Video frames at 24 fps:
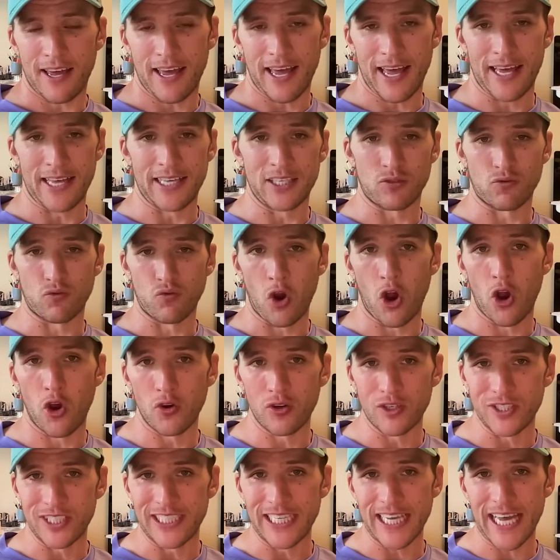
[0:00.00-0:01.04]
it's
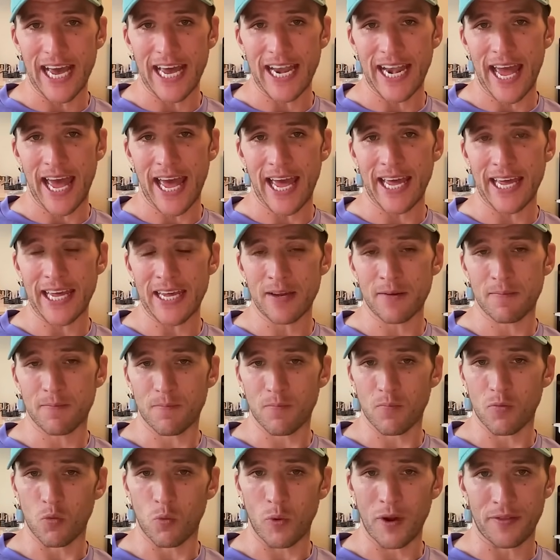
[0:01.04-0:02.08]
road DNA
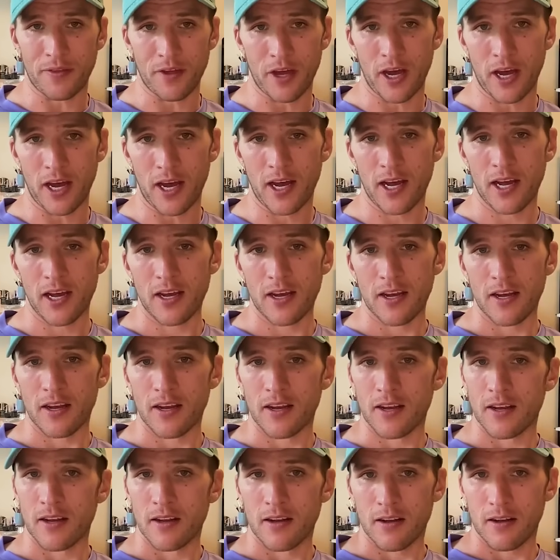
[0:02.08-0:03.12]
with
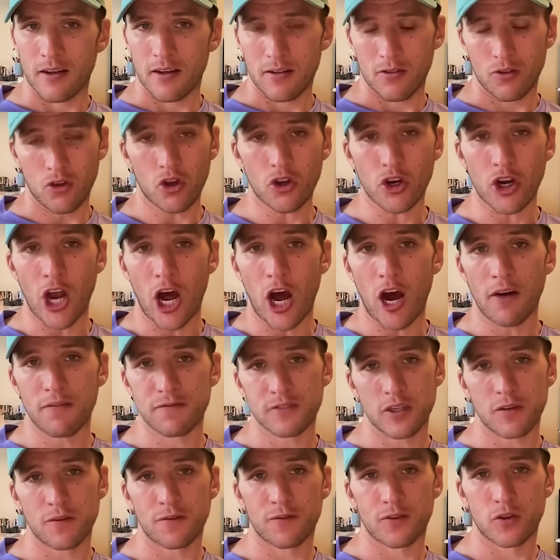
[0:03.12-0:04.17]
not an
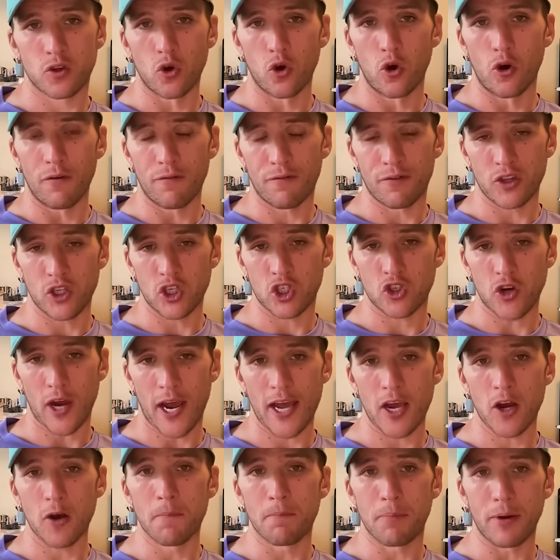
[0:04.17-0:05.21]
afterthought for the
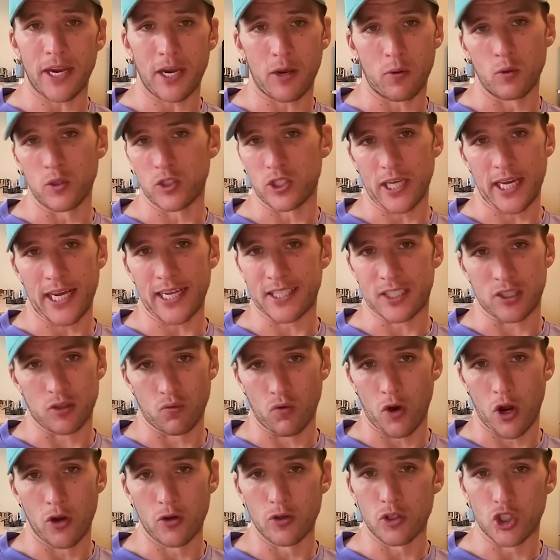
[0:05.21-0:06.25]
trail, but it's a
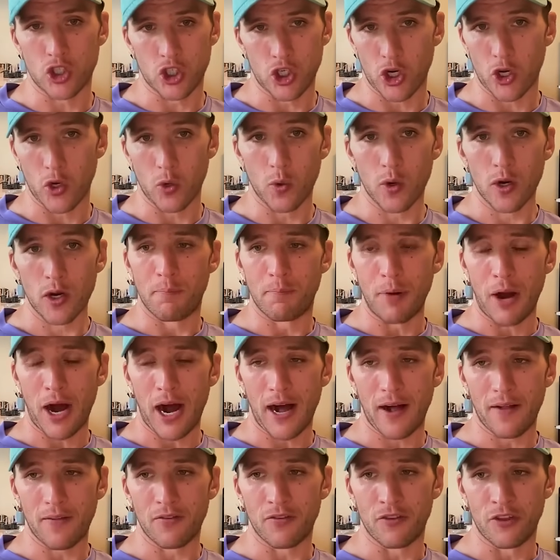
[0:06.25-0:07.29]
road shoe.
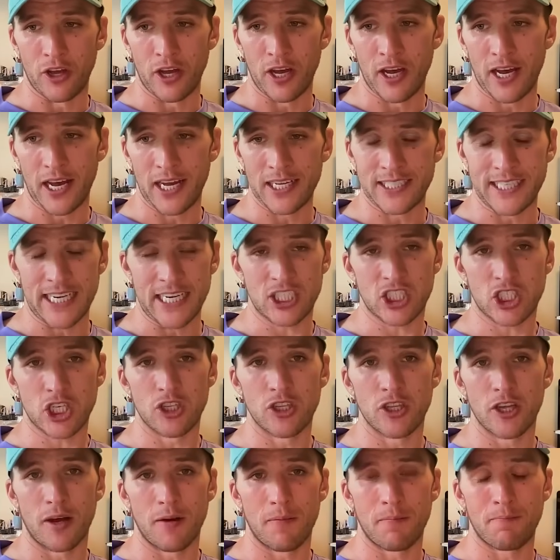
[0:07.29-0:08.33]
But the edition
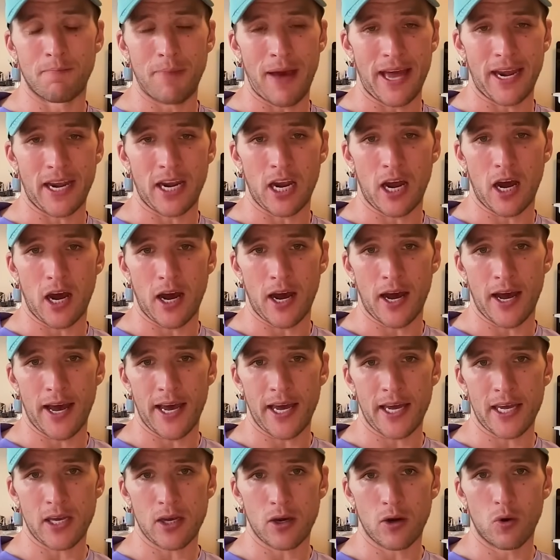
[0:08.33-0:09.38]
that Ben and
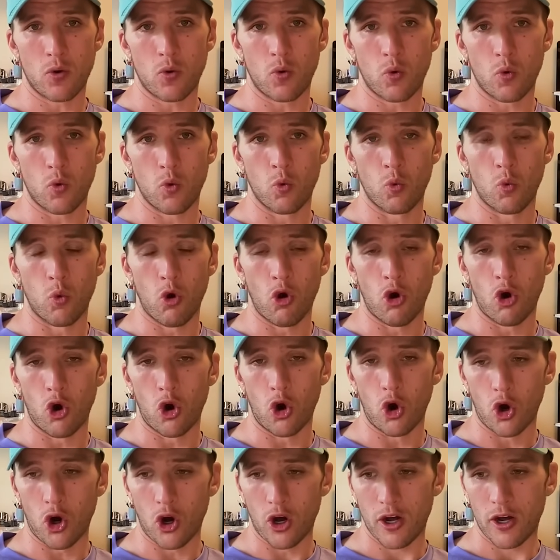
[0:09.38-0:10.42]
I
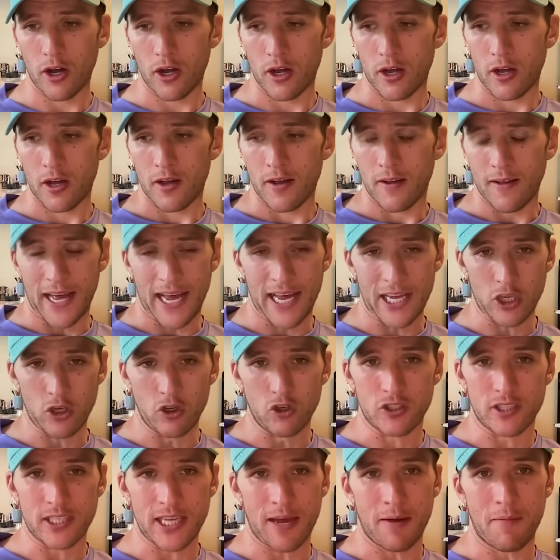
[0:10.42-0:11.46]
wore at
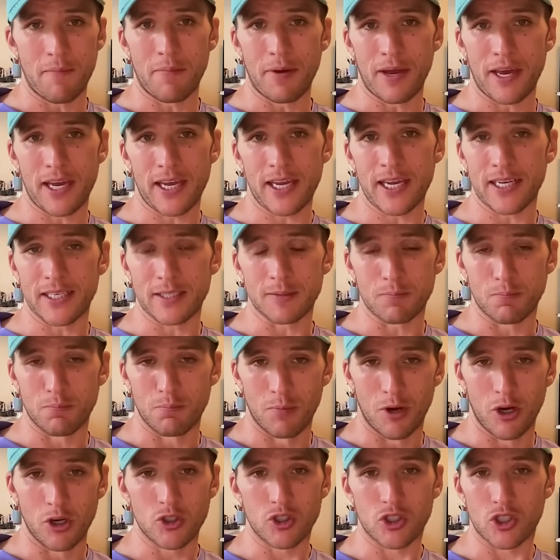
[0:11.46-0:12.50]
UTMB is
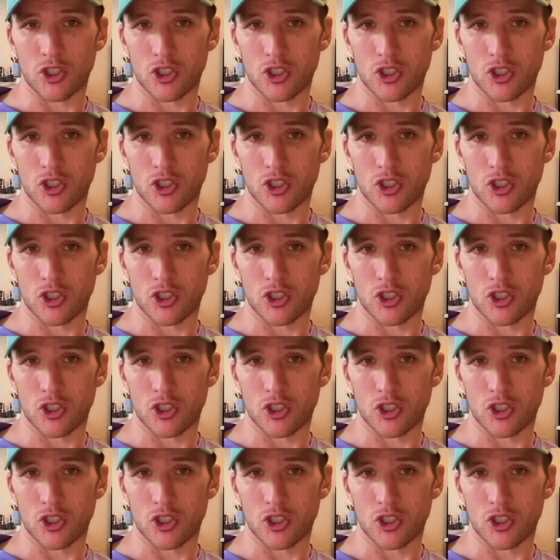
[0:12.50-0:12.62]
most